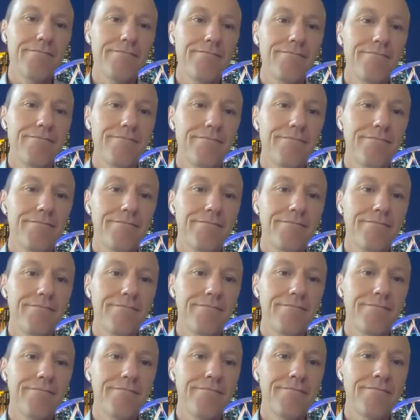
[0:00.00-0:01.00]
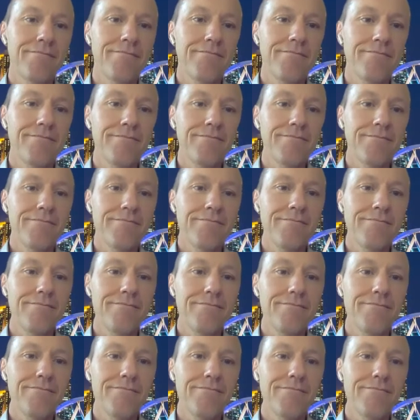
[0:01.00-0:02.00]

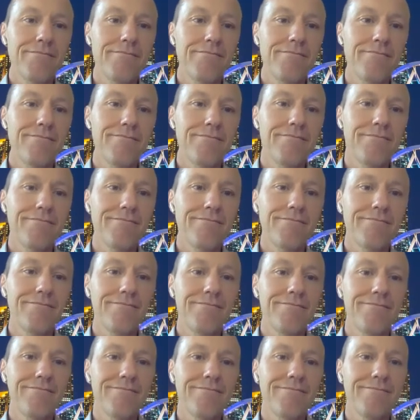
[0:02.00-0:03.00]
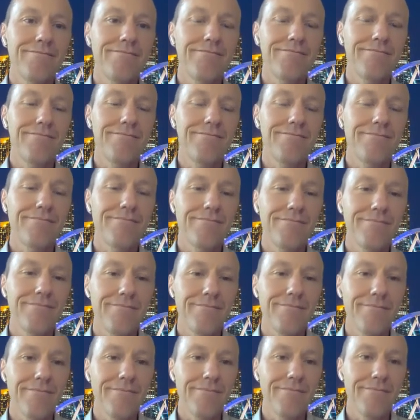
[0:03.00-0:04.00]

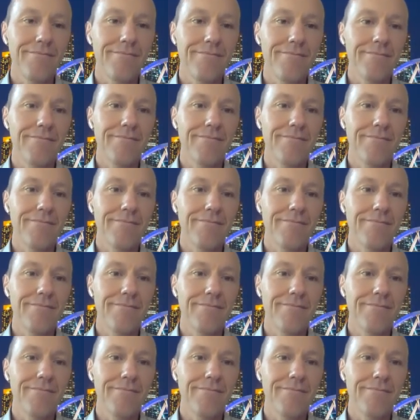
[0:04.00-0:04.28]
(silent)